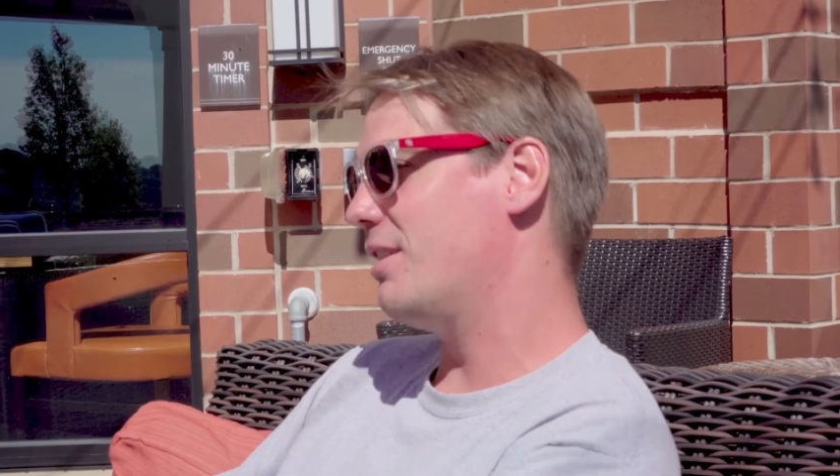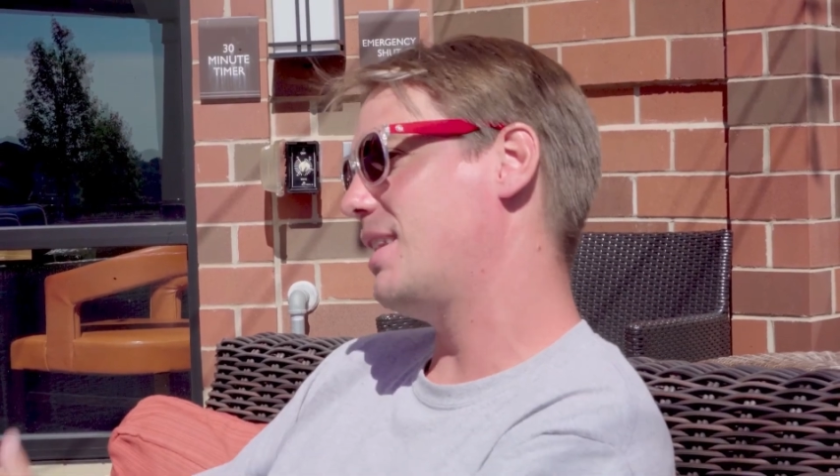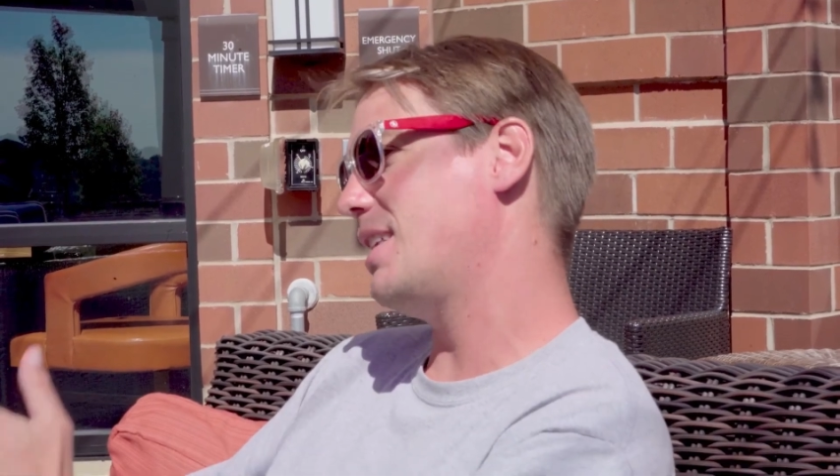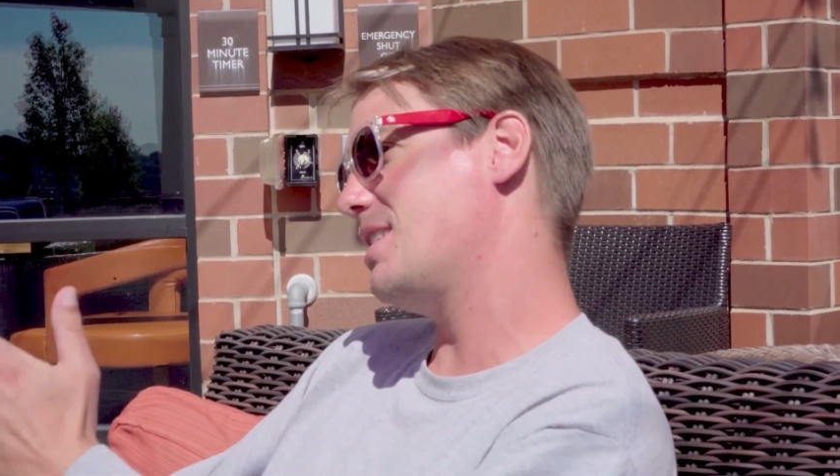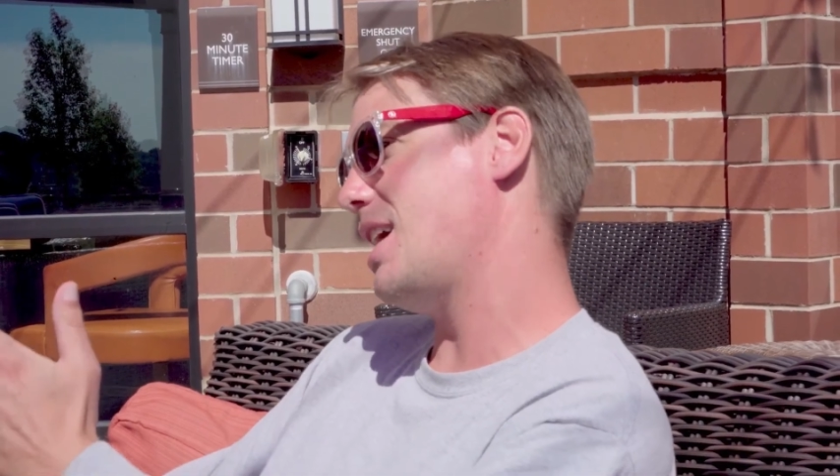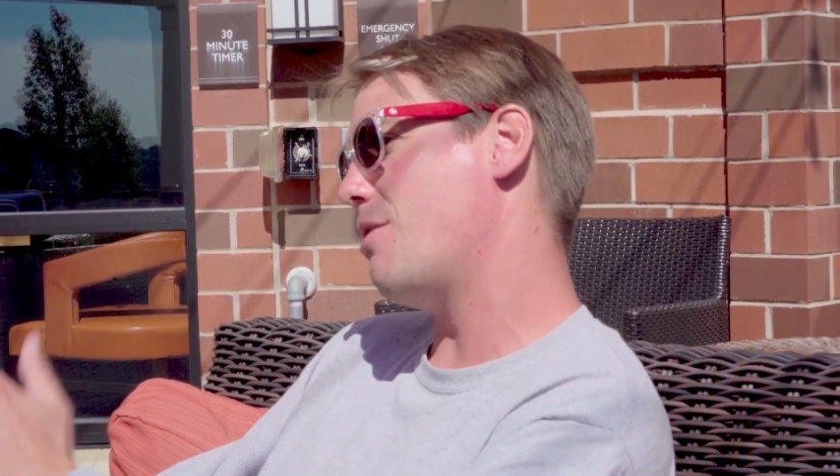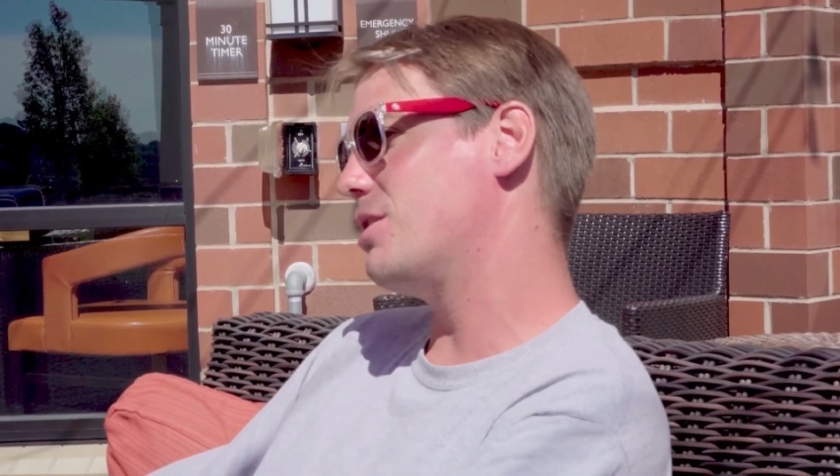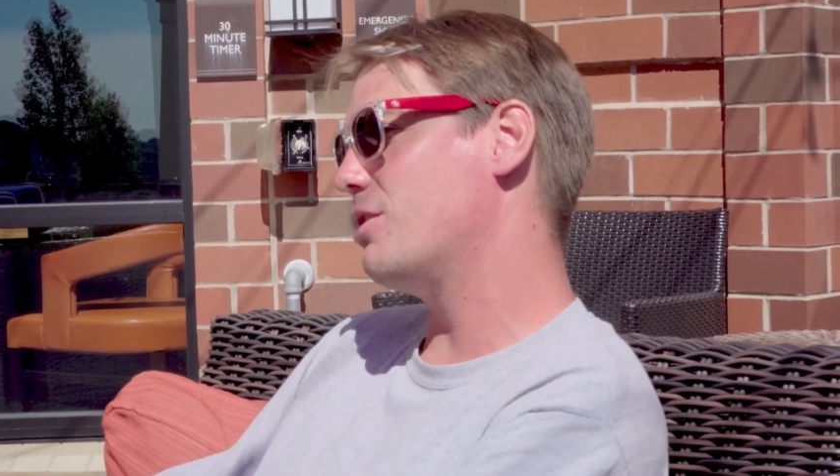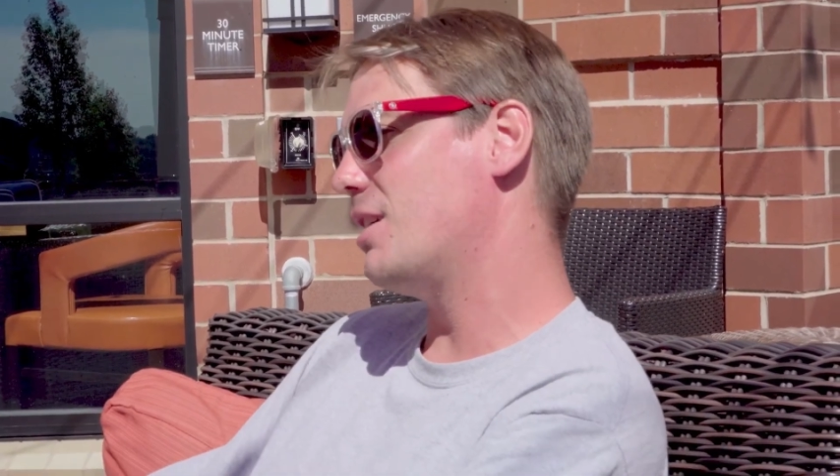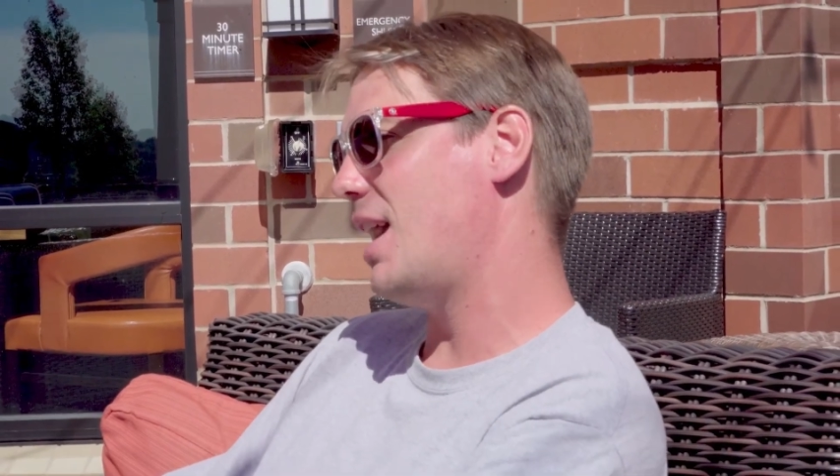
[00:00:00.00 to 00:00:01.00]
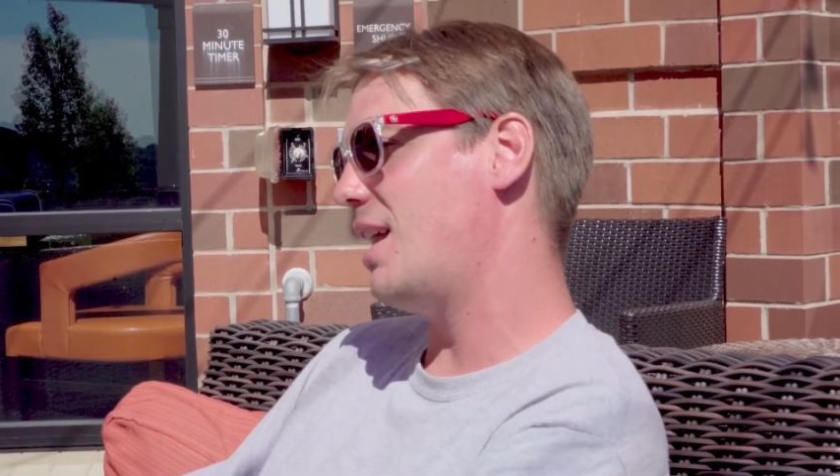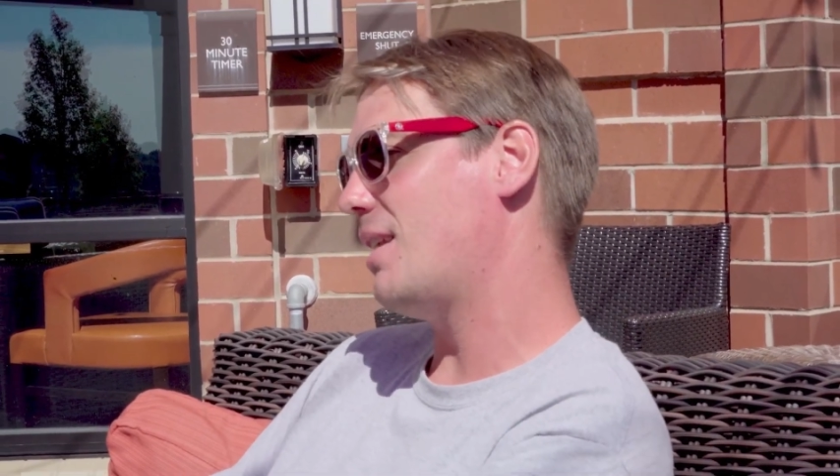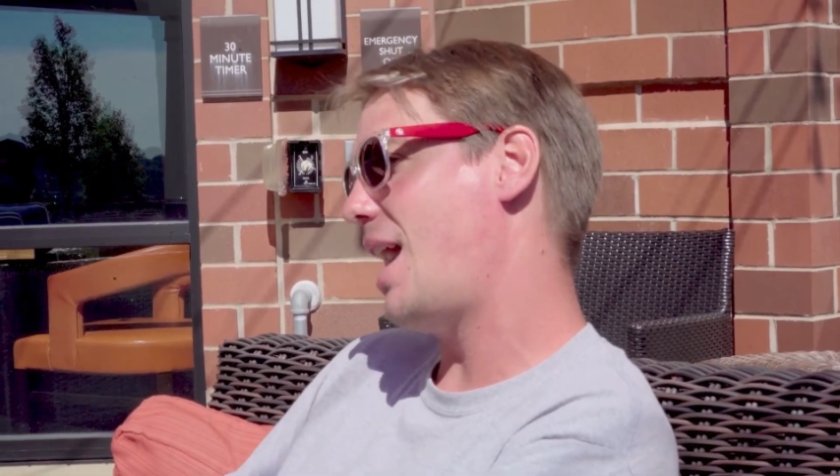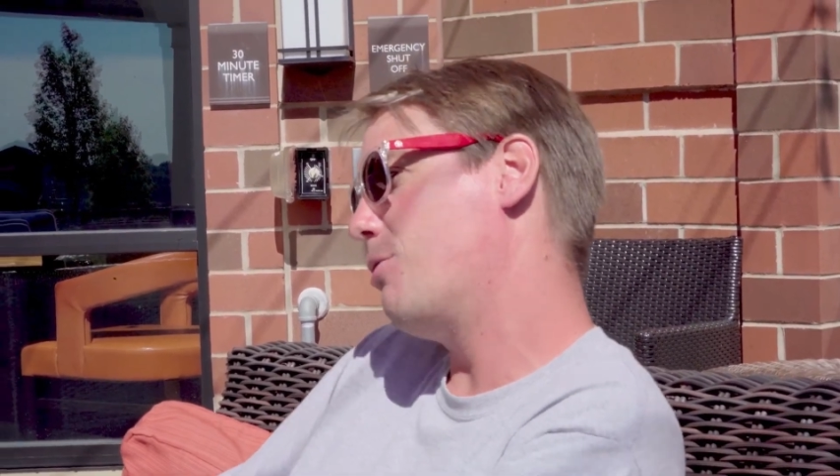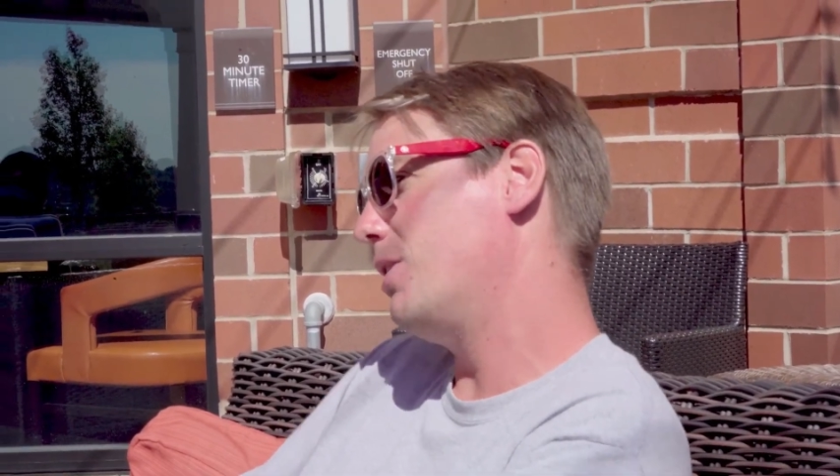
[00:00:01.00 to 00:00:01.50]
and this is how I do it, and
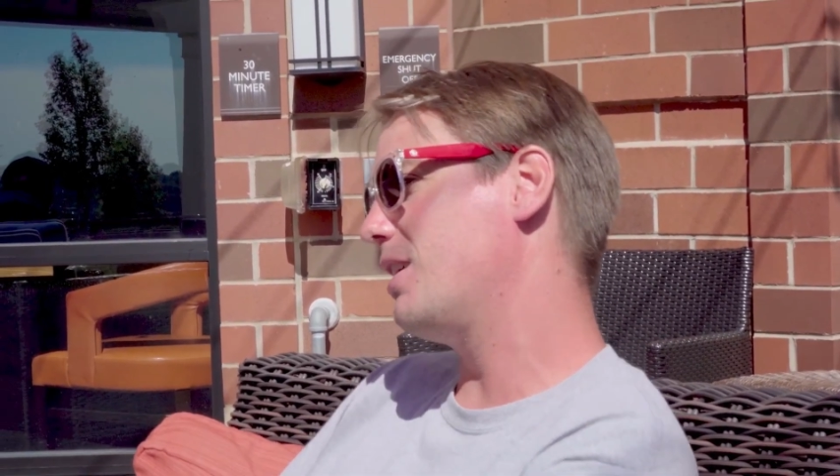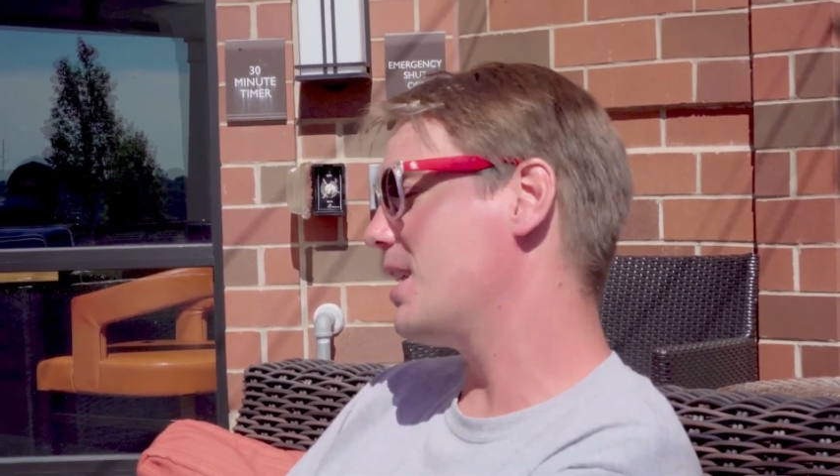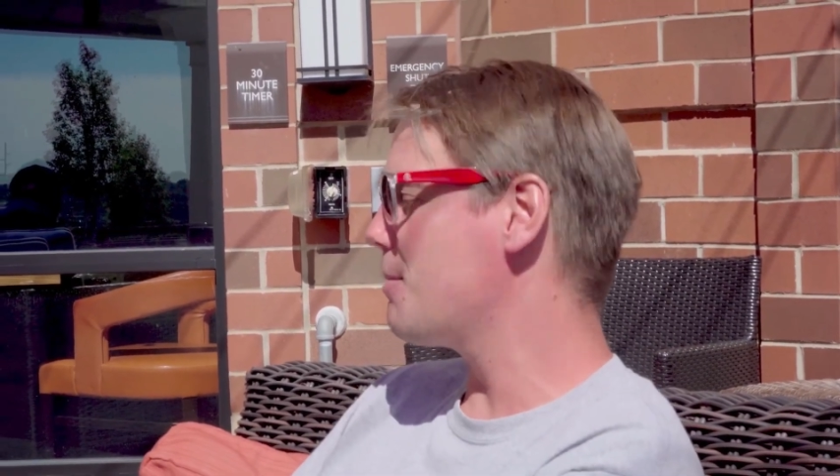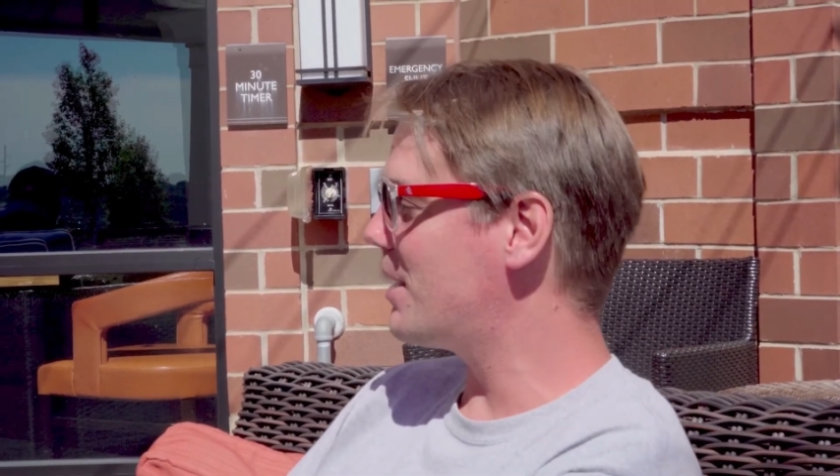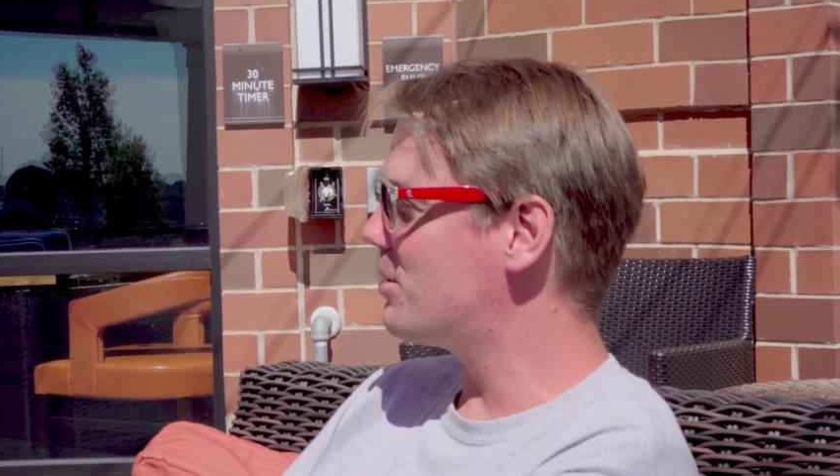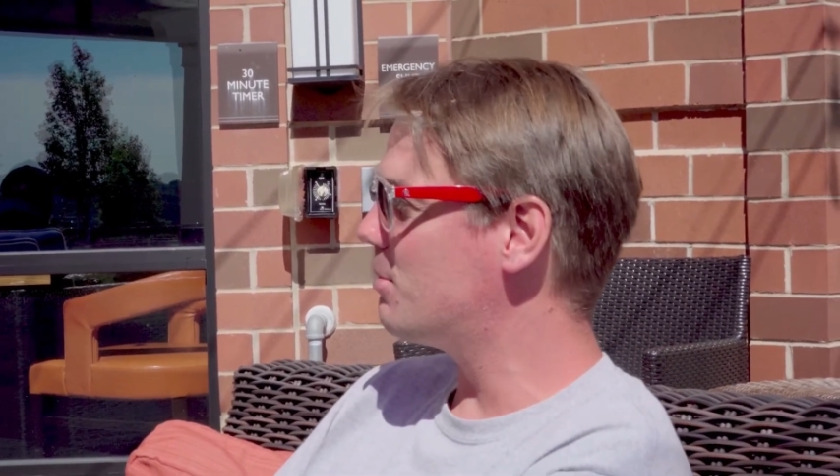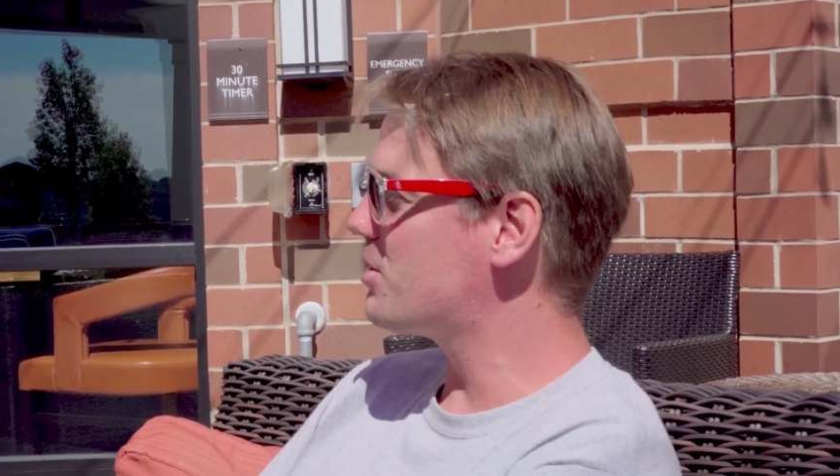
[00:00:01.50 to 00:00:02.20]
I don't really think about it too much.